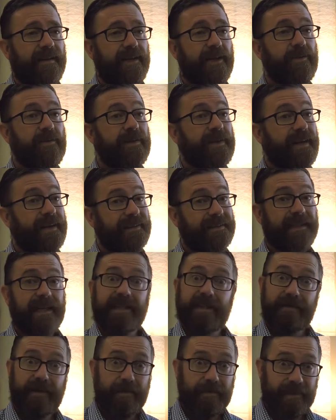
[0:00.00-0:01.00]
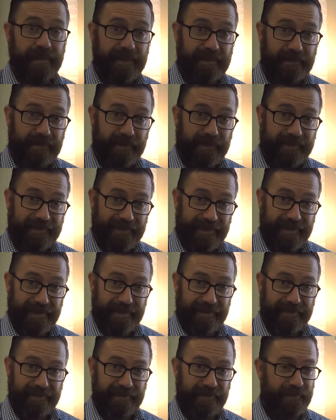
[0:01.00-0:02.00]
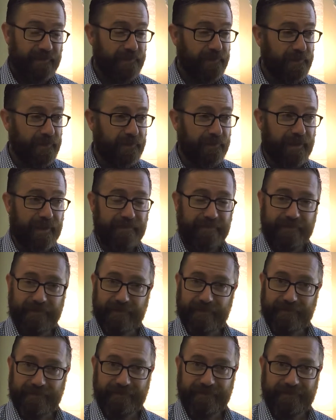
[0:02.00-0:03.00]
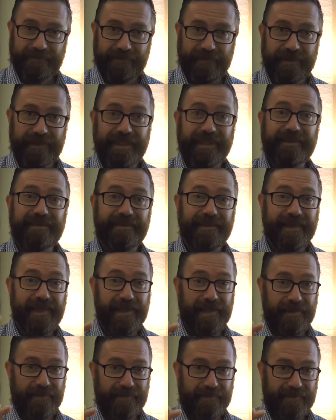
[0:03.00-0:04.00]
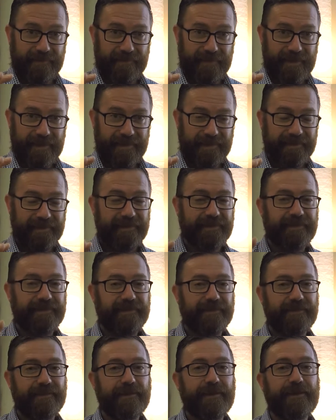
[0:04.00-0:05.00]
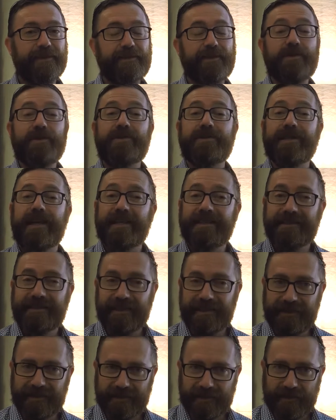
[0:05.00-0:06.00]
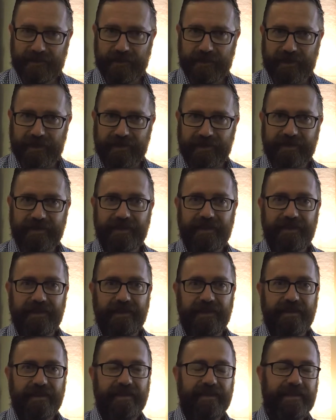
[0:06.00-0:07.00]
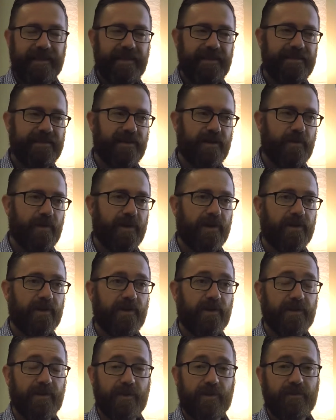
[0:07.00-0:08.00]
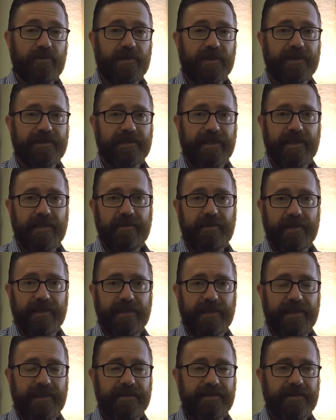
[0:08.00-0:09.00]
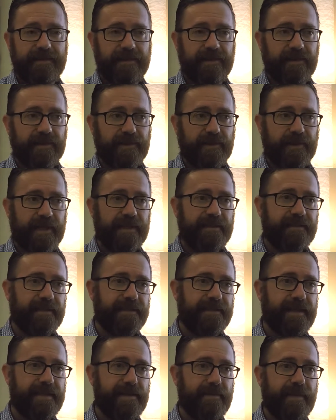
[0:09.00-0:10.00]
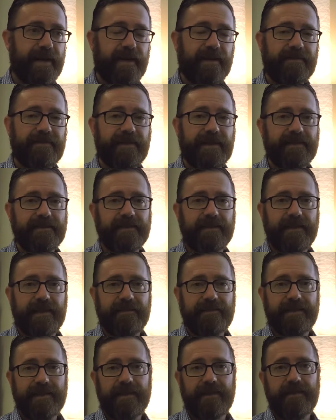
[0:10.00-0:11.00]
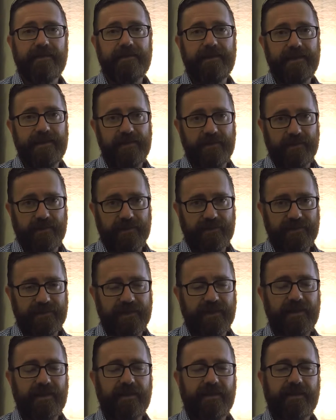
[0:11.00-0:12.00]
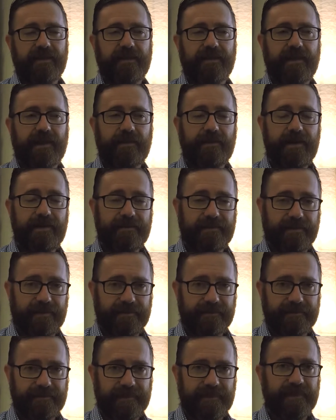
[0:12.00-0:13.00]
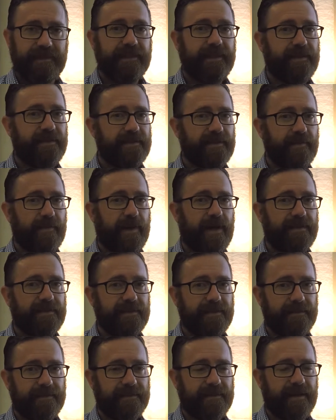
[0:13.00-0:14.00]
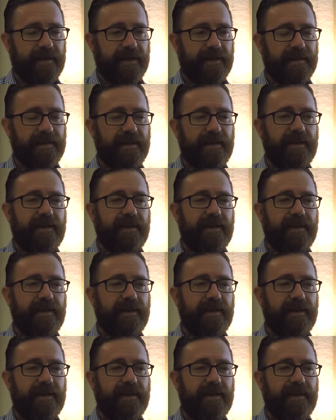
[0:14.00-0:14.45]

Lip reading: You would not exactly be pleased or excited or grateful for these gifts, right? Well, there's 2 sides to this coin. These are what are called over-excitabilities. They are traits that tend to manifest in gifted individuals. However, here's the positive side.